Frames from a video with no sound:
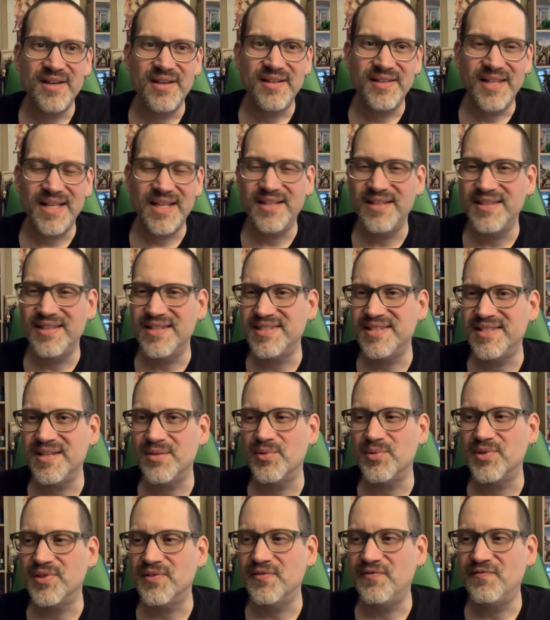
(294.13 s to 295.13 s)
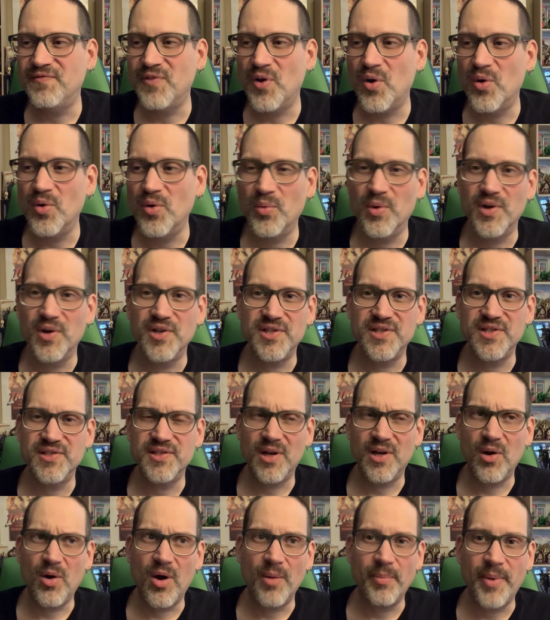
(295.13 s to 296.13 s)
They did this thing with the phone where she's
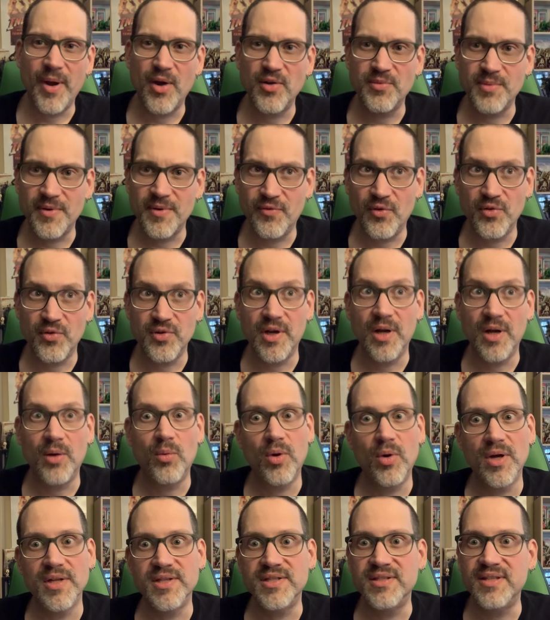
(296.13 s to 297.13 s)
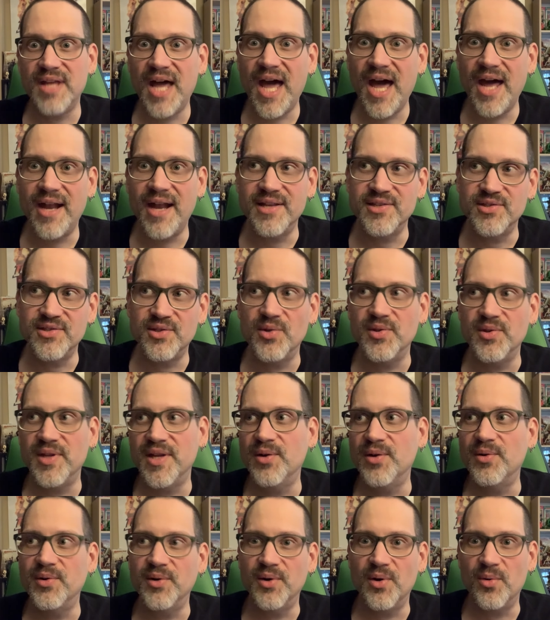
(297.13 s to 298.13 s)
like, oh, I'll pay with my phone. They're like, what's that? As though they
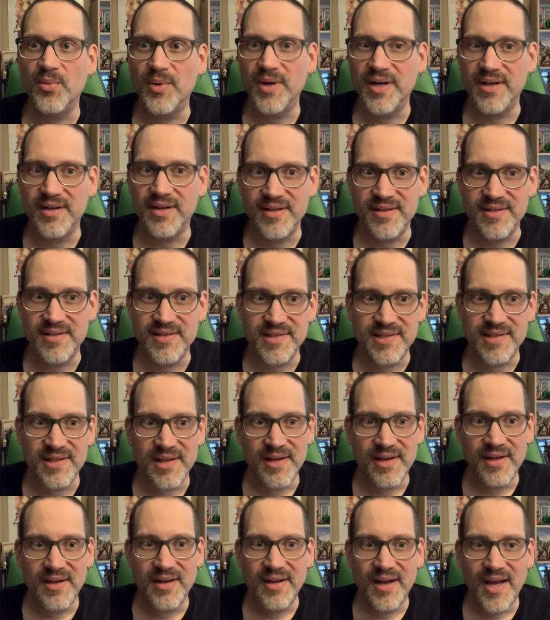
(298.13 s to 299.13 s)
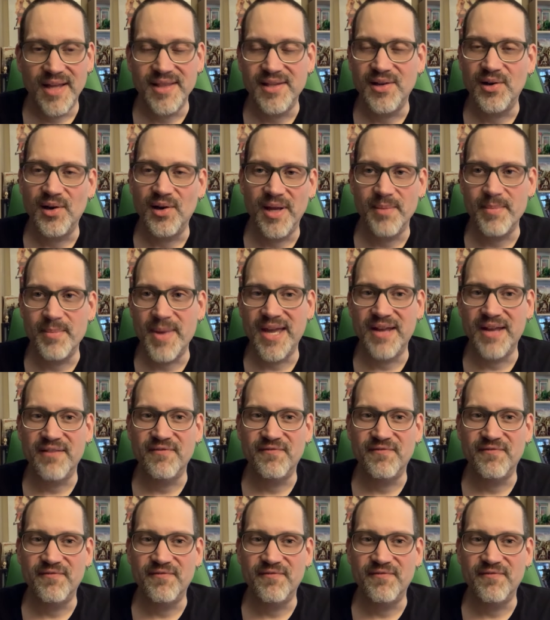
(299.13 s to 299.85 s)
don't know what it is. and they're like making